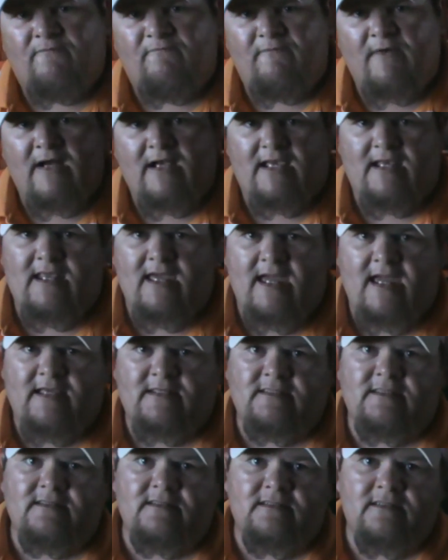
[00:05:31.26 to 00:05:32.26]
your fucking
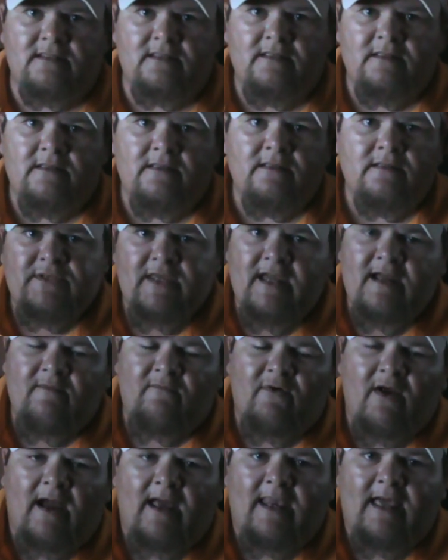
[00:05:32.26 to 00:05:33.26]
asses. You
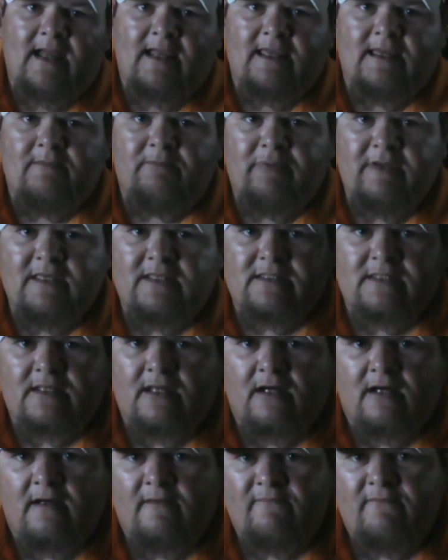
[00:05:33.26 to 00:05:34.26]
damn right I get pissed
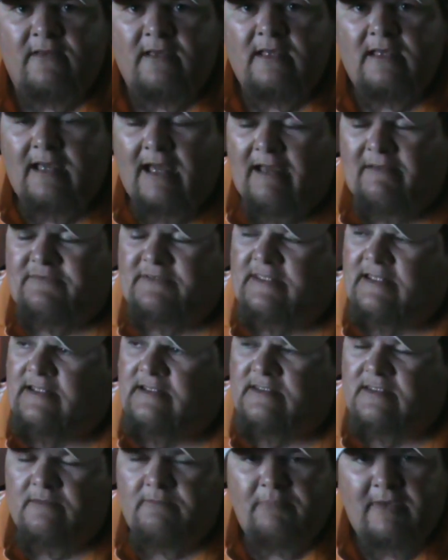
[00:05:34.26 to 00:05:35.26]
off. I've
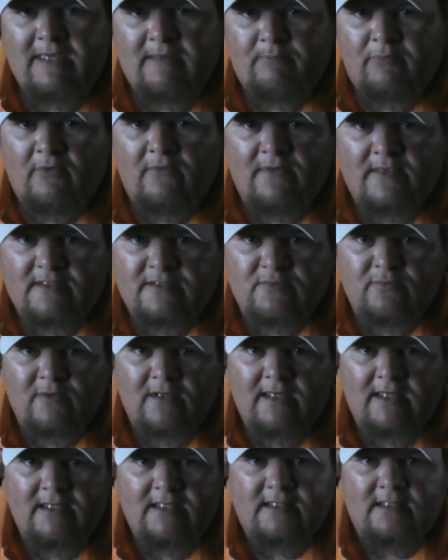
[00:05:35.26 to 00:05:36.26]
seen some people this
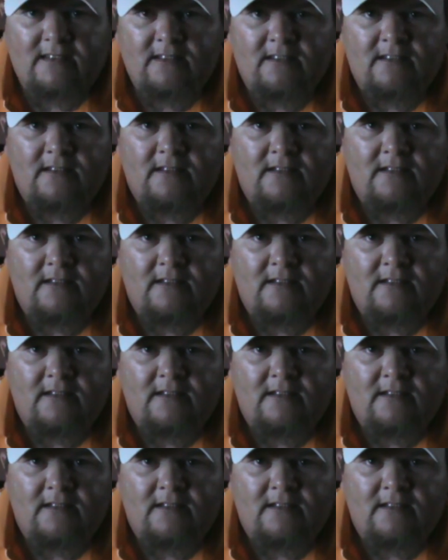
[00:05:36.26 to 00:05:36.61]
week